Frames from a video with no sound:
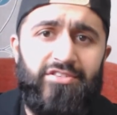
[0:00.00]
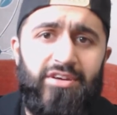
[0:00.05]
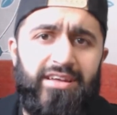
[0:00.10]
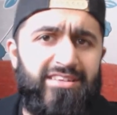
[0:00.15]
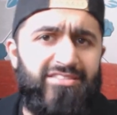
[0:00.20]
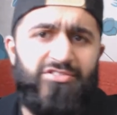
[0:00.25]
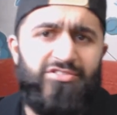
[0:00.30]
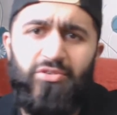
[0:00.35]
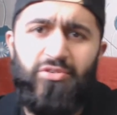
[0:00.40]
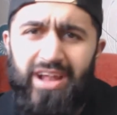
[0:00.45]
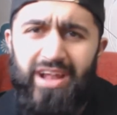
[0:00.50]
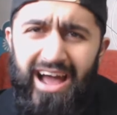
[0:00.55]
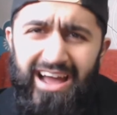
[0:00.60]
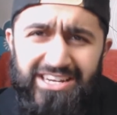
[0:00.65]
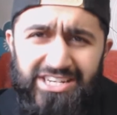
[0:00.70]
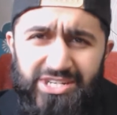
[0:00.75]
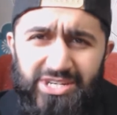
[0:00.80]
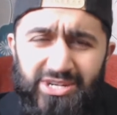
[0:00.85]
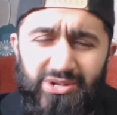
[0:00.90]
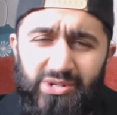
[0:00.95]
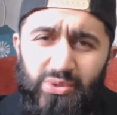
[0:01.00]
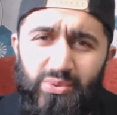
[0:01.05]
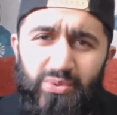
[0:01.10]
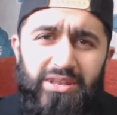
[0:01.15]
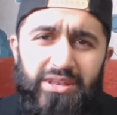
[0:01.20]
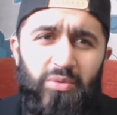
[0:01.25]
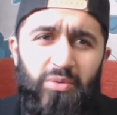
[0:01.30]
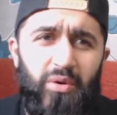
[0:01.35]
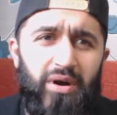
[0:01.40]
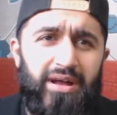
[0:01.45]
He's drawn Ice Shield
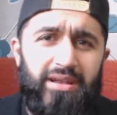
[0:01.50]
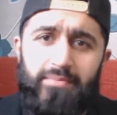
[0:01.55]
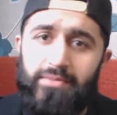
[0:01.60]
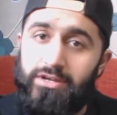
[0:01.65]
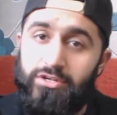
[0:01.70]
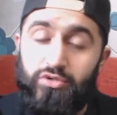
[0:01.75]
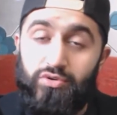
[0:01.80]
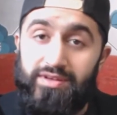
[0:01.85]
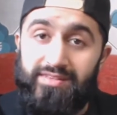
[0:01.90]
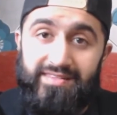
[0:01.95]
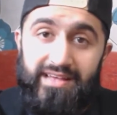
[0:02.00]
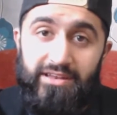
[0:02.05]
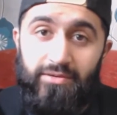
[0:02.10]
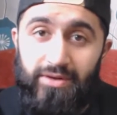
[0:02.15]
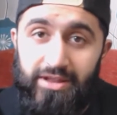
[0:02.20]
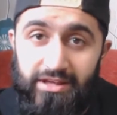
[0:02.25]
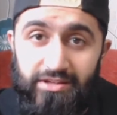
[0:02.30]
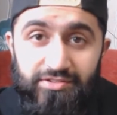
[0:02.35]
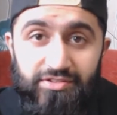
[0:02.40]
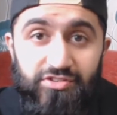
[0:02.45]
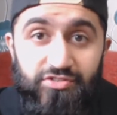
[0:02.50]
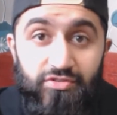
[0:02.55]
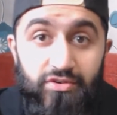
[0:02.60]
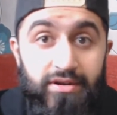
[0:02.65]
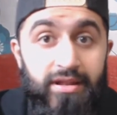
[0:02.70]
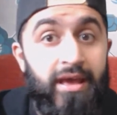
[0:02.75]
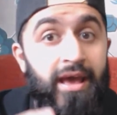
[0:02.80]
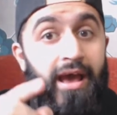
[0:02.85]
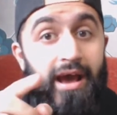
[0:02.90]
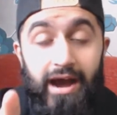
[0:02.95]
21. I'm not sure exactly what else he's
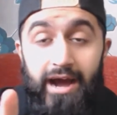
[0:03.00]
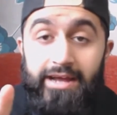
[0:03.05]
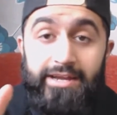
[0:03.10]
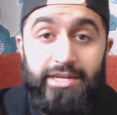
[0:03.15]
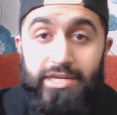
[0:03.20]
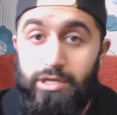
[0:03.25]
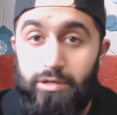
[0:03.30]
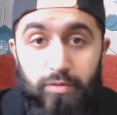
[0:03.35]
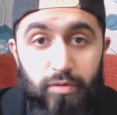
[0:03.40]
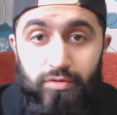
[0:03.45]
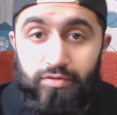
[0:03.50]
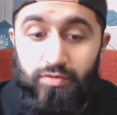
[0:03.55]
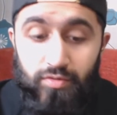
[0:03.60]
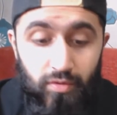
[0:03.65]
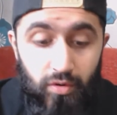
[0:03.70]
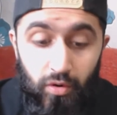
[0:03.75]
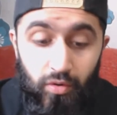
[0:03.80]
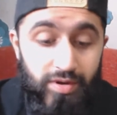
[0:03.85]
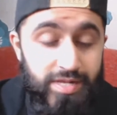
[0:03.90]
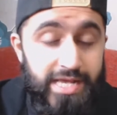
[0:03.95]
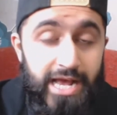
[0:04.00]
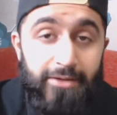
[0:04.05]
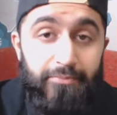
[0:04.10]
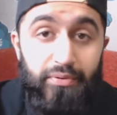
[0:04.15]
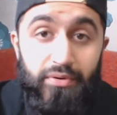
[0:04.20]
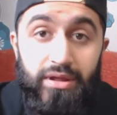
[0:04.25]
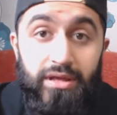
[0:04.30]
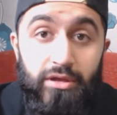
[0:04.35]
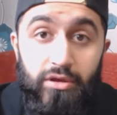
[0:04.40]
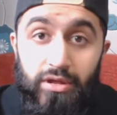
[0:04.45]
drawn. Ice Shield always had
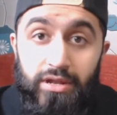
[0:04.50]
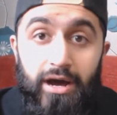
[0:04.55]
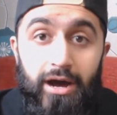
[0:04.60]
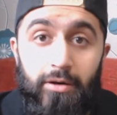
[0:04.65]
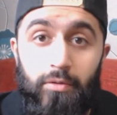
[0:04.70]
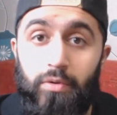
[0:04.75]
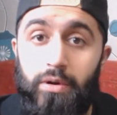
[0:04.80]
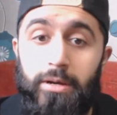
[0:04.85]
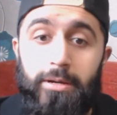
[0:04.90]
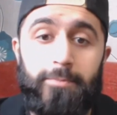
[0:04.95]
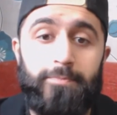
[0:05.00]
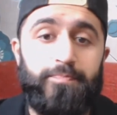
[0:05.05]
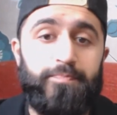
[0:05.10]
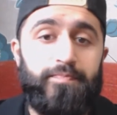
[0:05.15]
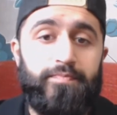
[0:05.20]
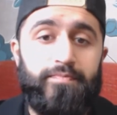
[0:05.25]
pretty good artwork.